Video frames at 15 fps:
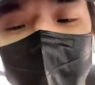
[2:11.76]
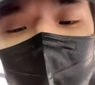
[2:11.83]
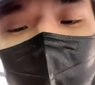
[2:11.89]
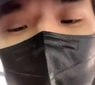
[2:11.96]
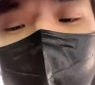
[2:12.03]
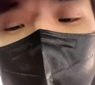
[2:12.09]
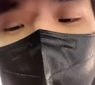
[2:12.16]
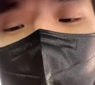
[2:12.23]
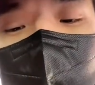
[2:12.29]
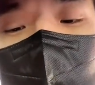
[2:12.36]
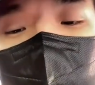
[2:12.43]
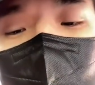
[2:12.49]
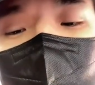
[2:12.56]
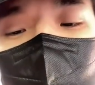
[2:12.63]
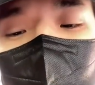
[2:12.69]
I think
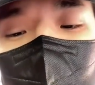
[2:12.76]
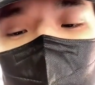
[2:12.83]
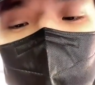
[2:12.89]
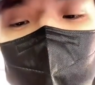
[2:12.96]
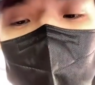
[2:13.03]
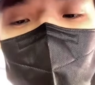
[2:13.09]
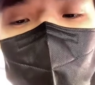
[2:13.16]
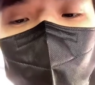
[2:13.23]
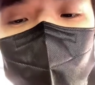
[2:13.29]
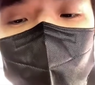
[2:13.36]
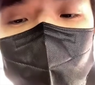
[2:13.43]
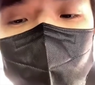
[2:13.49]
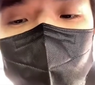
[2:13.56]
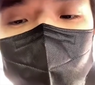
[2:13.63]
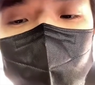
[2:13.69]
it's cause
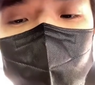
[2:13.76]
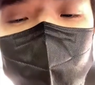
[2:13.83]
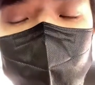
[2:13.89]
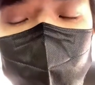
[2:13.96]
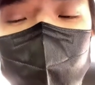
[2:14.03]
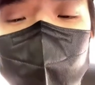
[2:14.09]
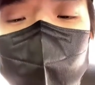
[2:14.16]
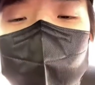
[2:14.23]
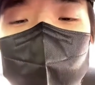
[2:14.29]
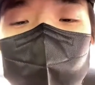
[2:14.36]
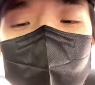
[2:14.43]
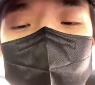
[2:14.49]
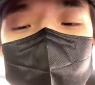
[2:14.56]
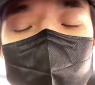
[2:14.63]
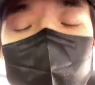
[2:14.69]
you're doing
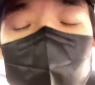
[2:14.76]
amazing.